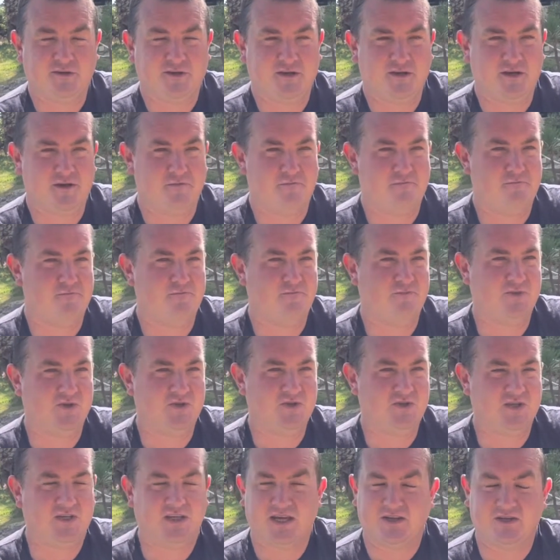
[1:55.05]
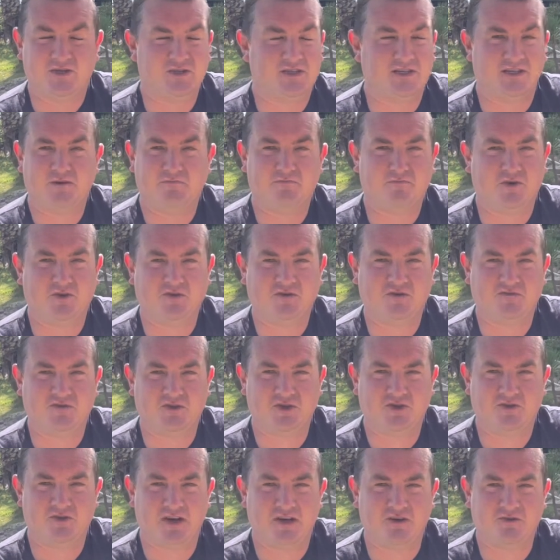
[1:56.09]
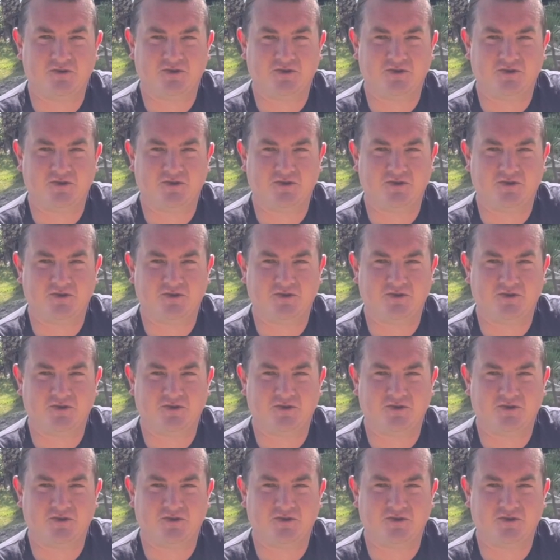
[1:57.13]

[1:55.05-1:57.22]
But you can just get bottles of Estrella